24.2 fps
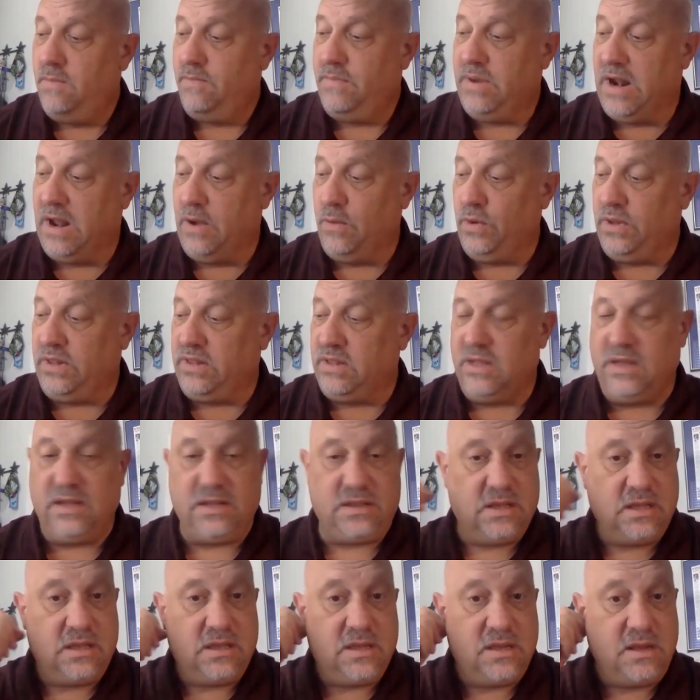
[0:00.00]
But I would
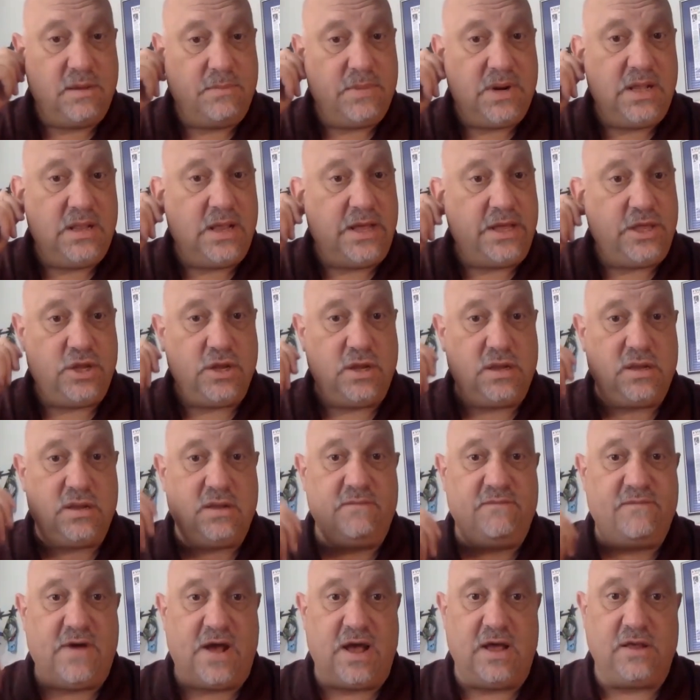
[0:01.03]
think that somebody like
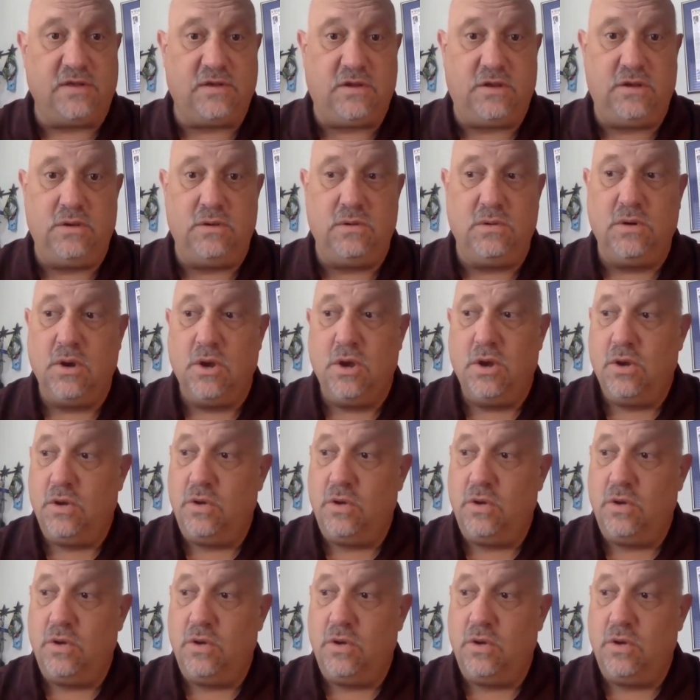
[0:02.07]
Justin Foscue,